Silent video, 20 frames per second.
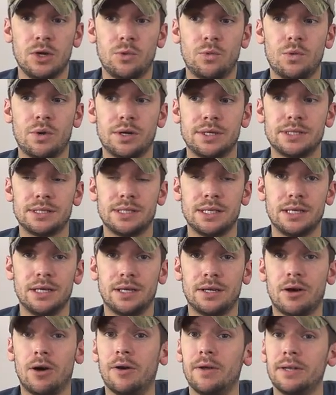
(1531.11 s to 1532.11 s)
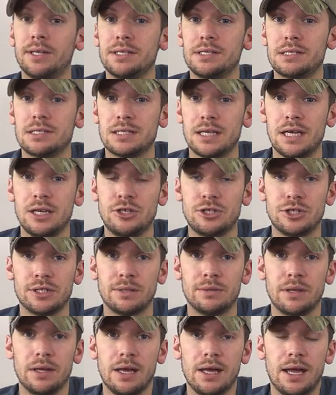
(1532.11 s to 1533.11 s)
was the
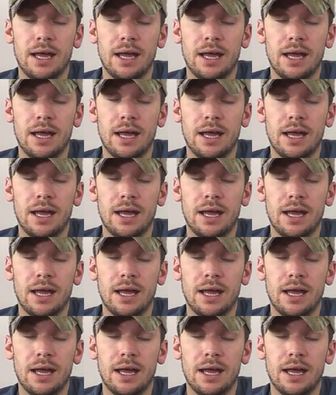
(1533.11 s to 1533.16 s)
condensation,